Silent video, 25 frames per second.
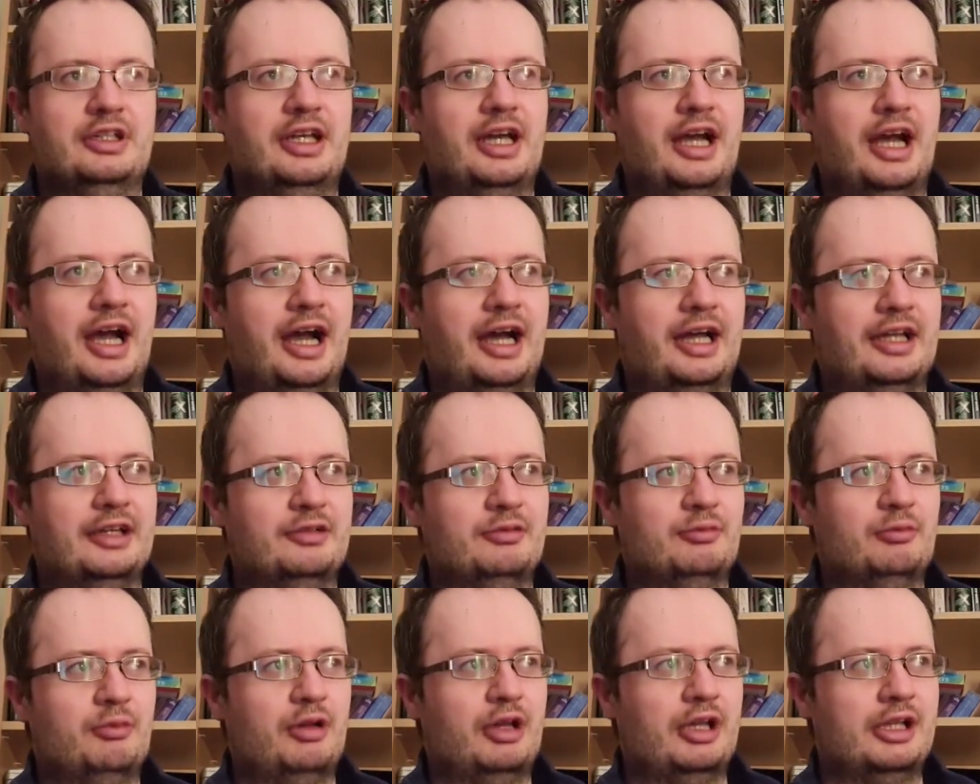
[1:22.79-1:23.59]

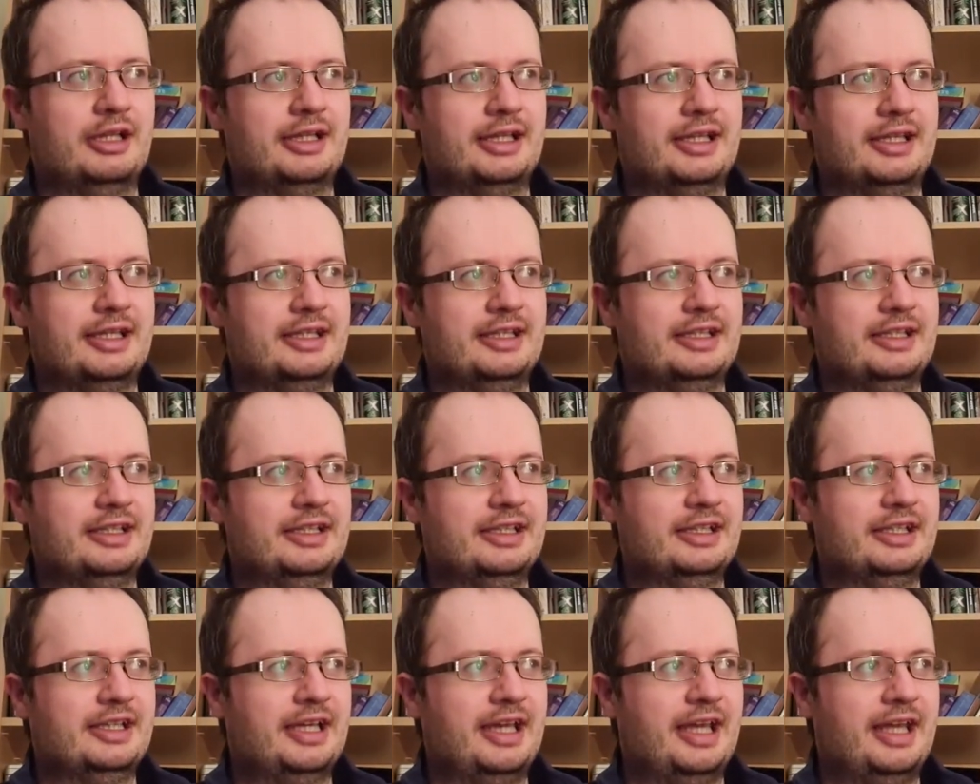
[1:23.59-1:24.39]
And really,
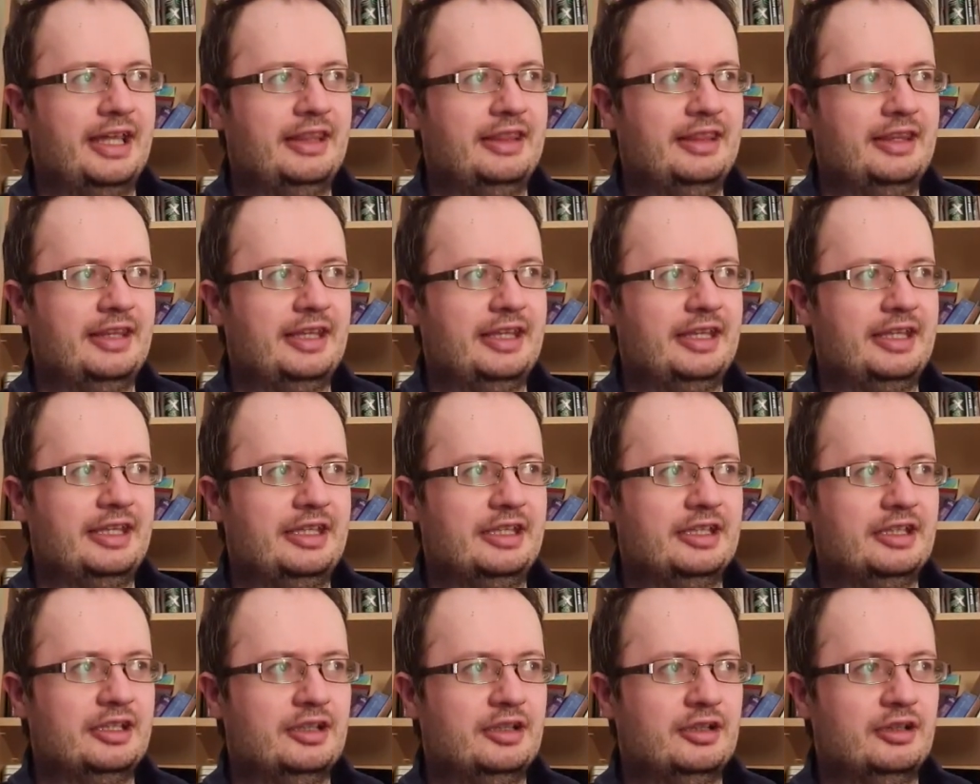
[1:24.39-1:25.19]
in the
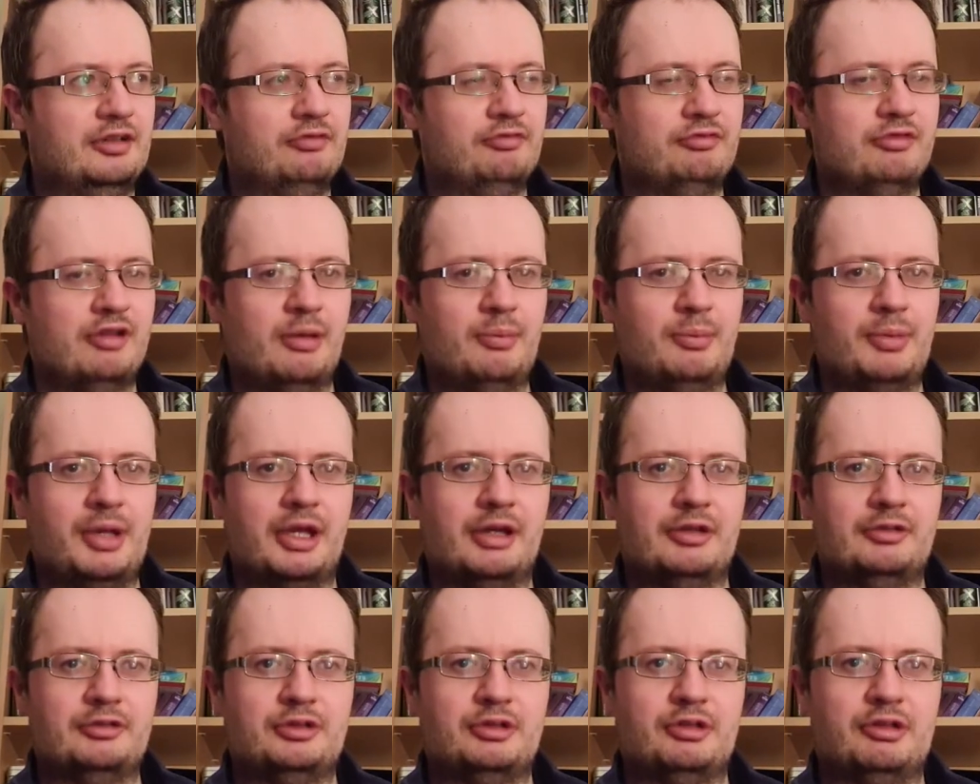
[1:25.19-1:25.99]
Romeo
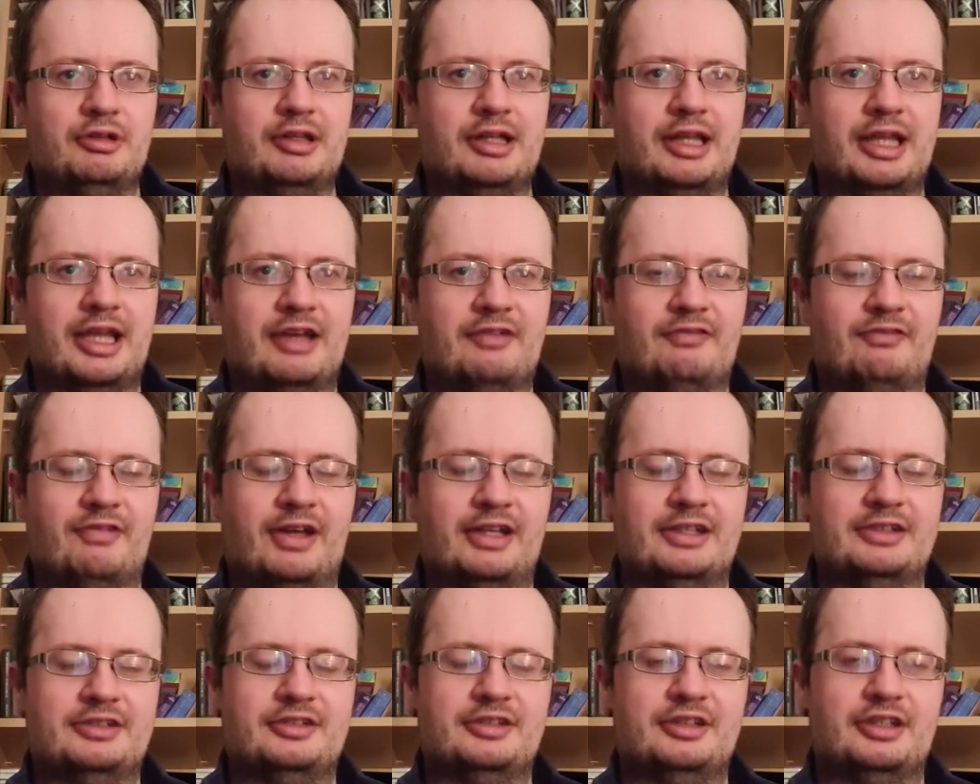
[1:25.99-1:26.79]
and Juliet
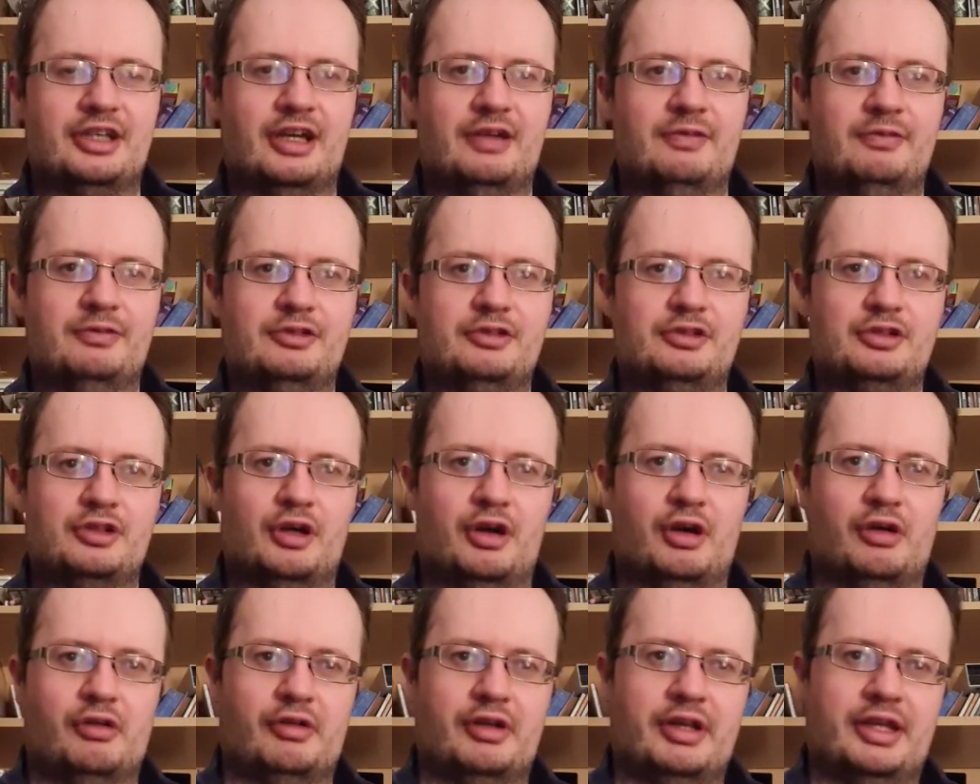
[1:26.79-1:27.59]
Fantasy
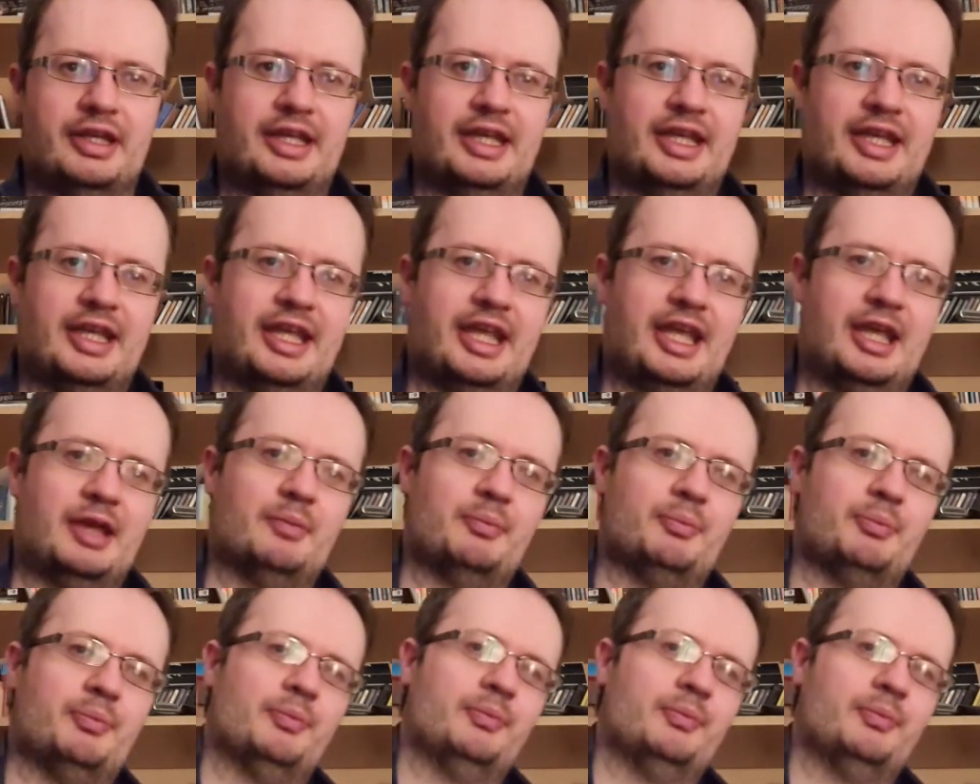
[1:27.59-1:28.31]
Overture, it